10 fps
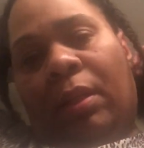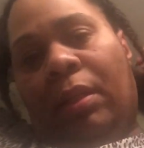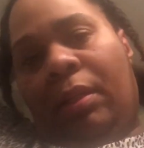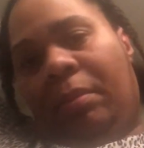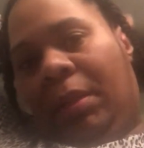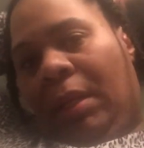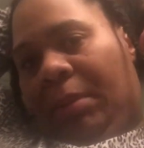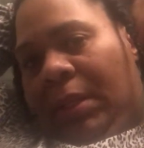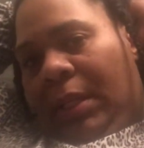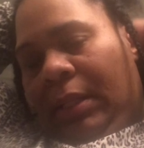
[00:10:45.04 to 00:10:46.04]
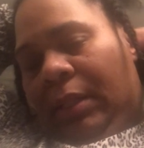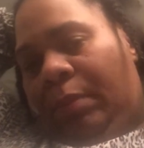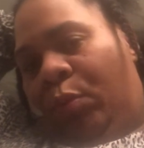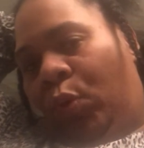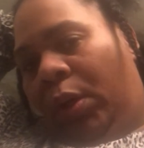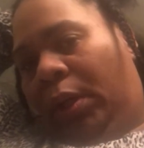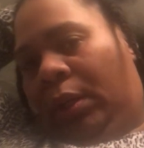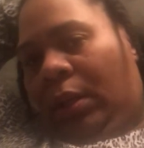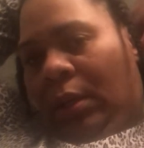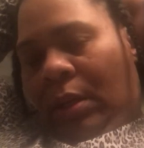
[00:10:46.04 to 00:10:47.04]
sometimes less is more.
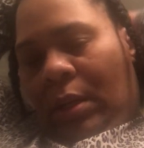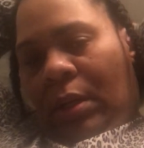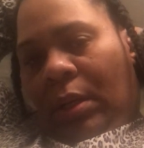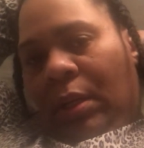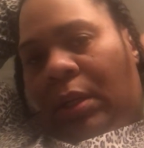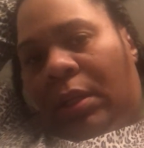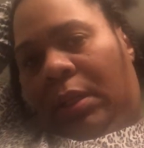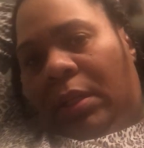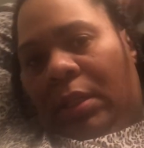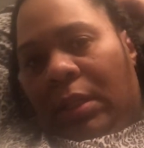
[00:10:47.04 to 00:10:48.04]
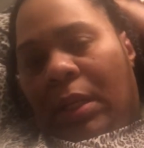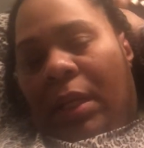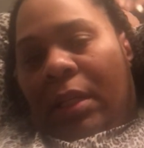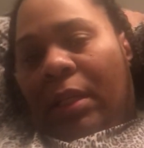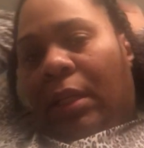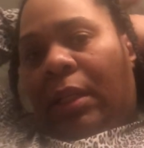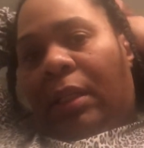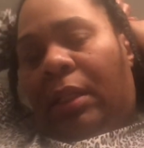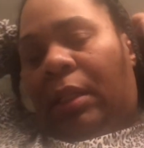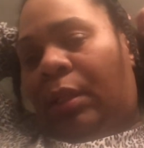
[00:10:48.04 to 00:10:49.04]
And in this case,
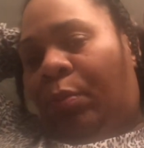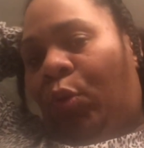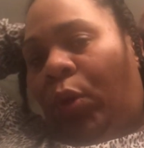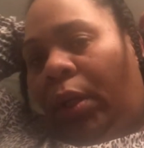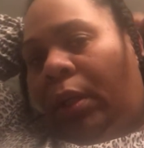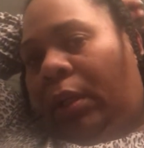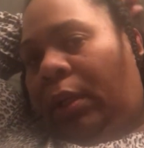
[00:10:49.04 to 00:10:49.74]
less is more.